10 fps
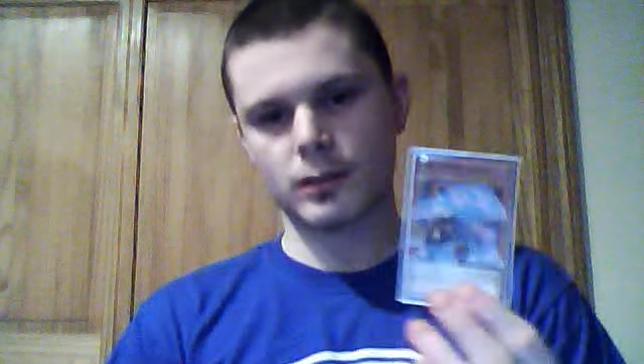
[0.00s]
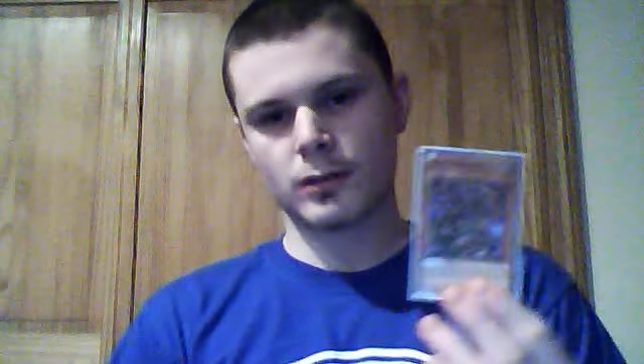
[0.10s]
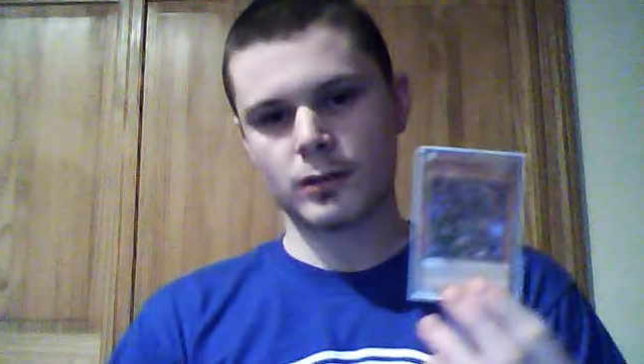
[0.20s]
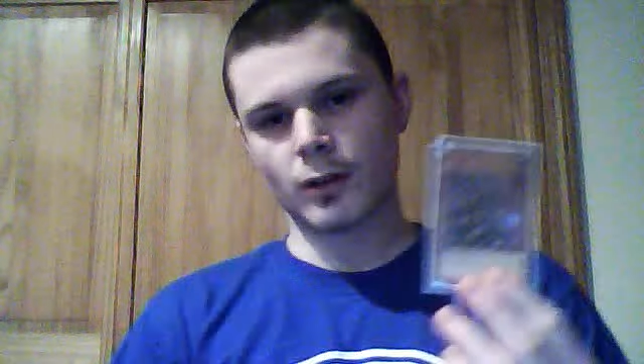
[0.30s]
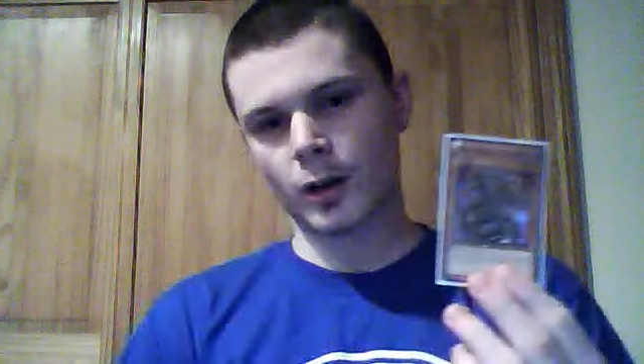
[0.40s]

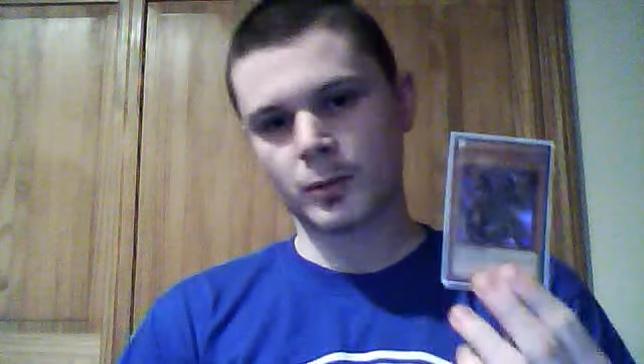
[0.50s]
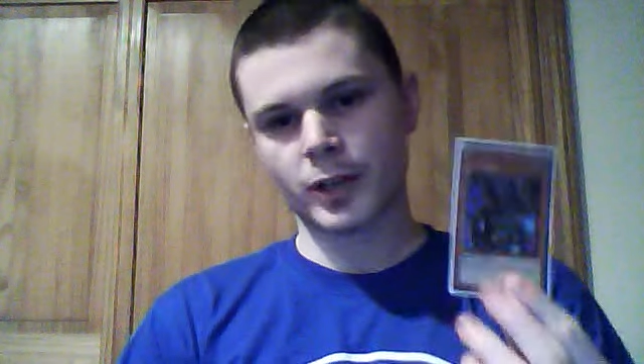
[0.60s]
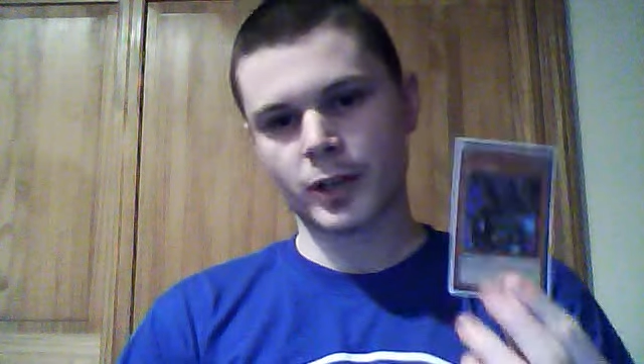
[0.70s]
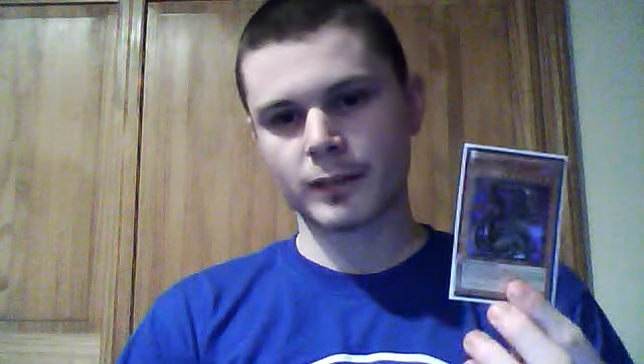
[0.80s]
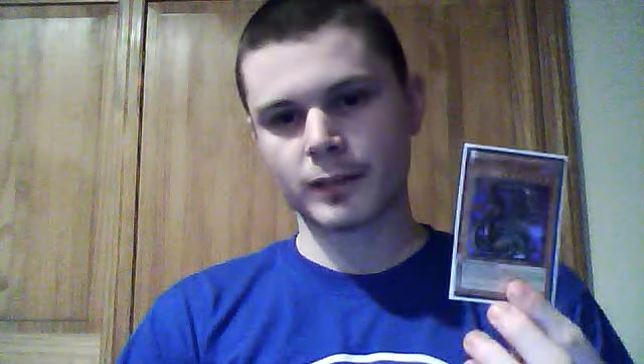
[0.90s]
Dark-Armed
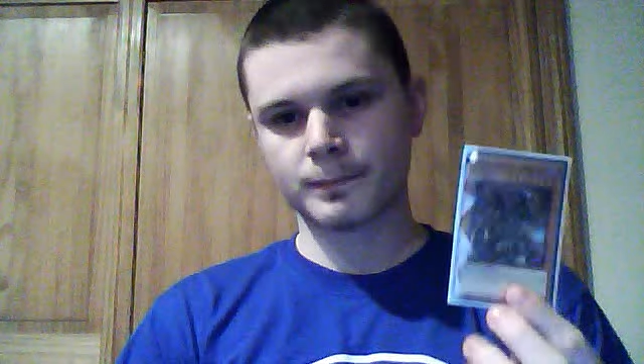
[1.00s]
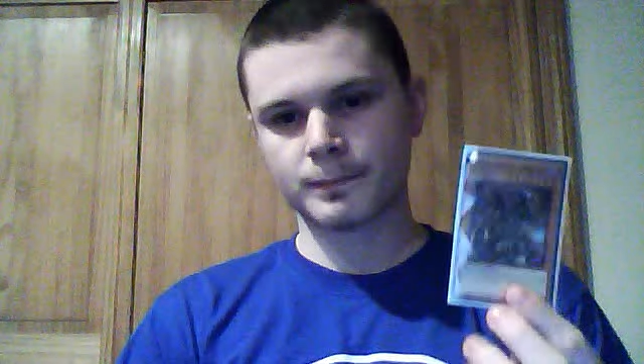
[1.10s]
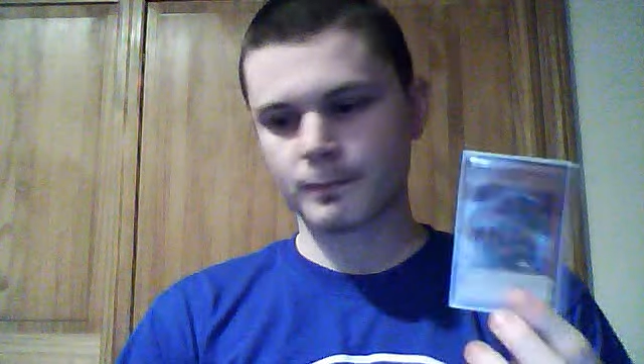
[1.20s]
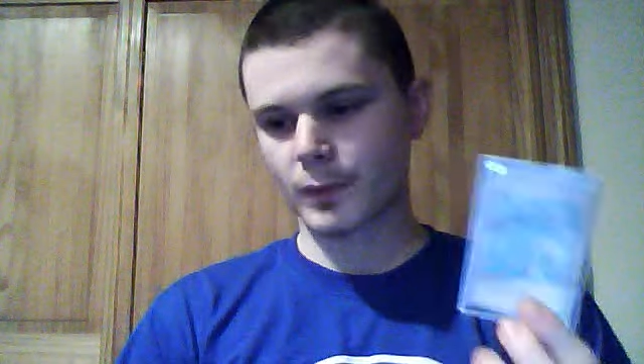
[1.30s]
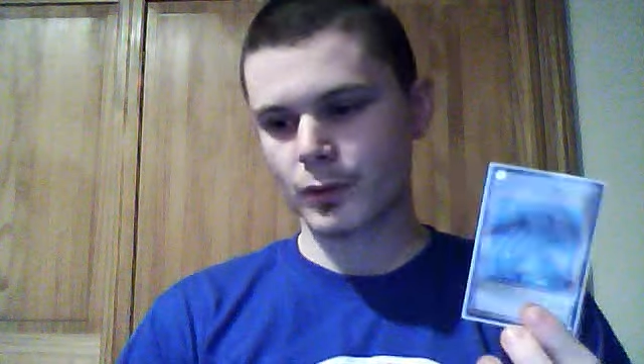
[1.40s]
Dragon.
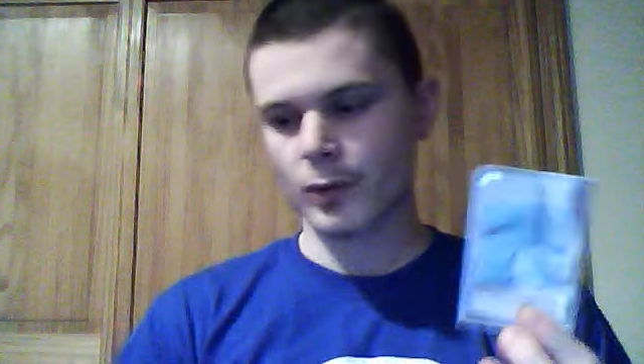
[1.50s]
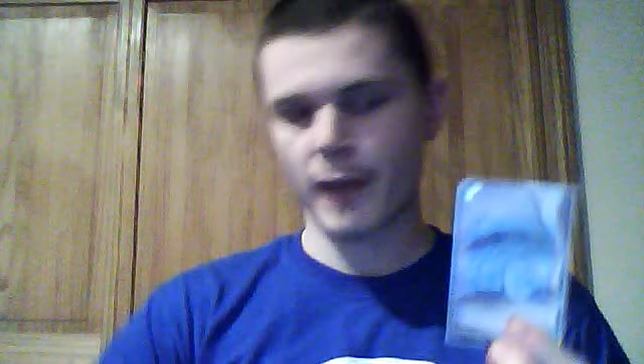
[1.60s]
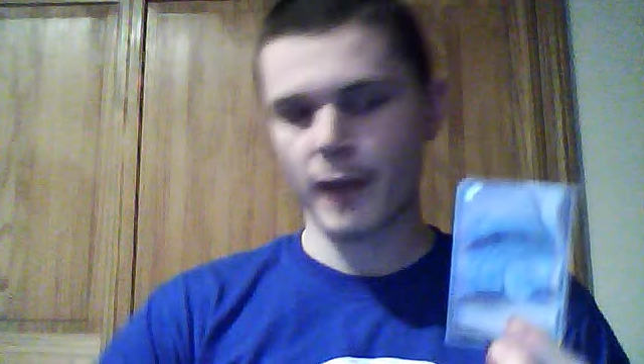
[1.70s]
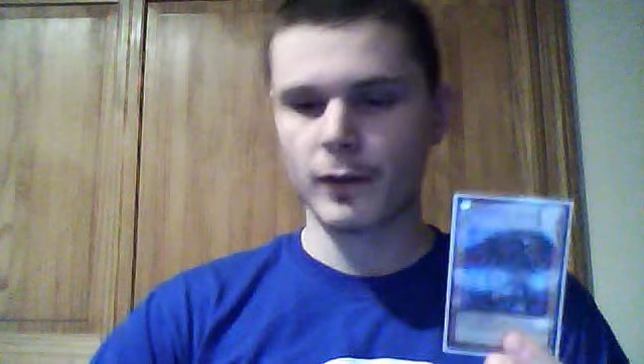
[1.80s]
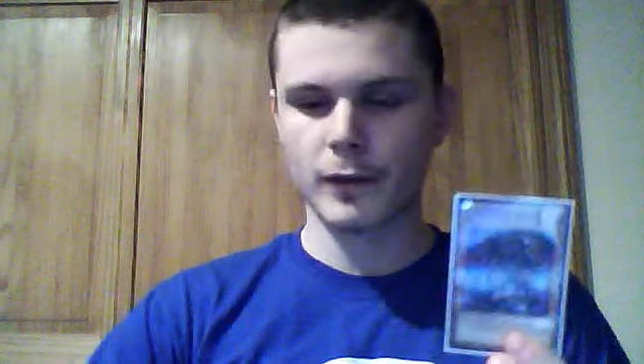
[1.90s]
You
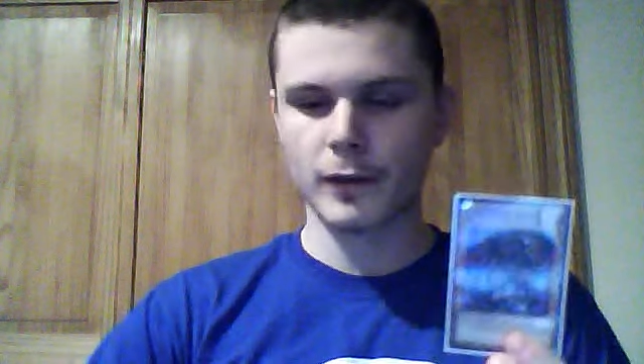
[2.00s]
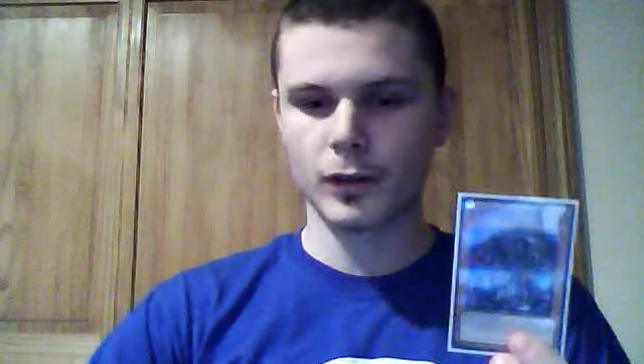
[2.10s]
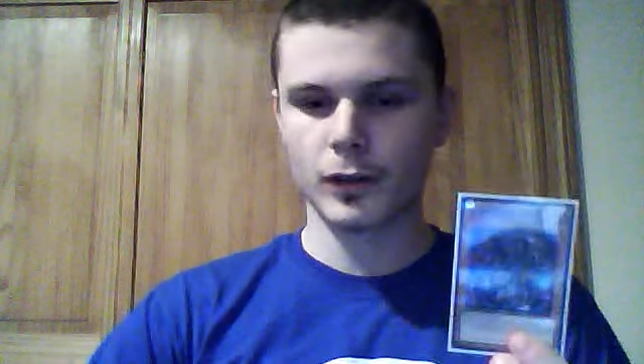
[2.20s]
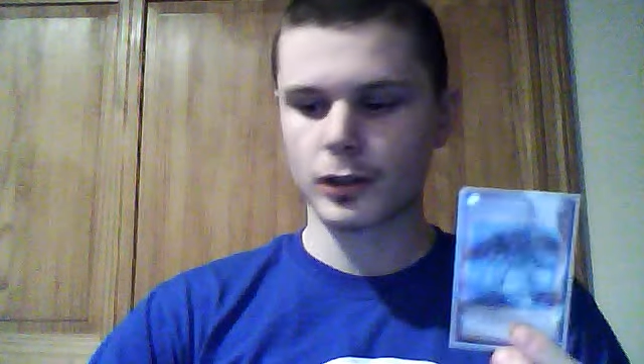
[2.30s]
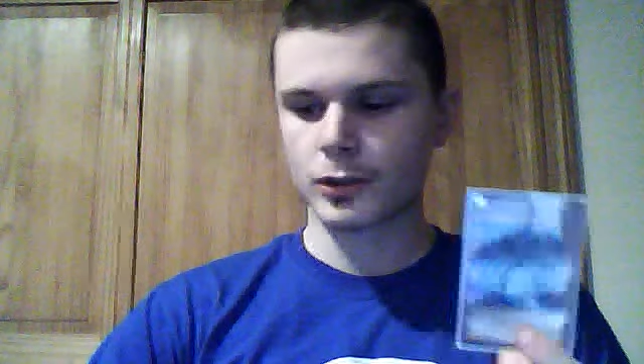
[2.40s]
have graveyard
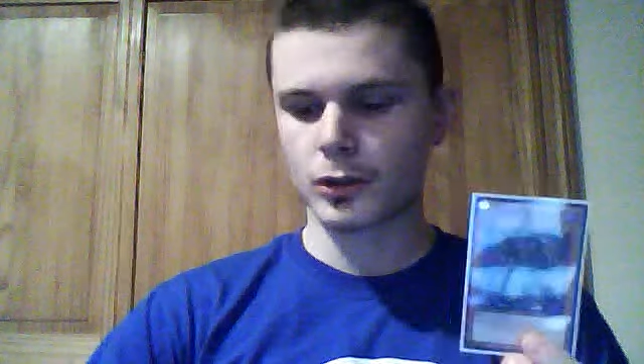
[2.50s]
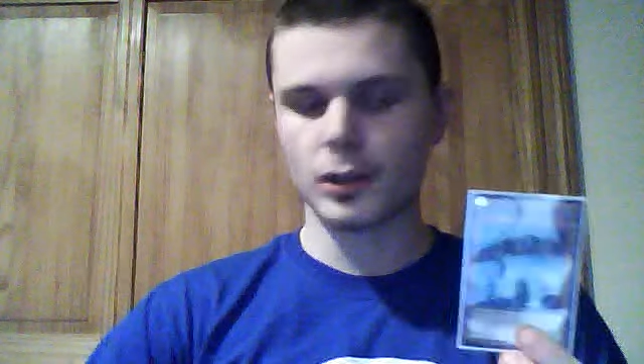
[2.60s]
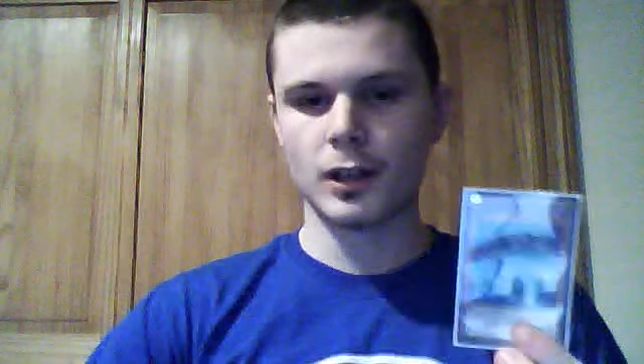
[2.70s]
control.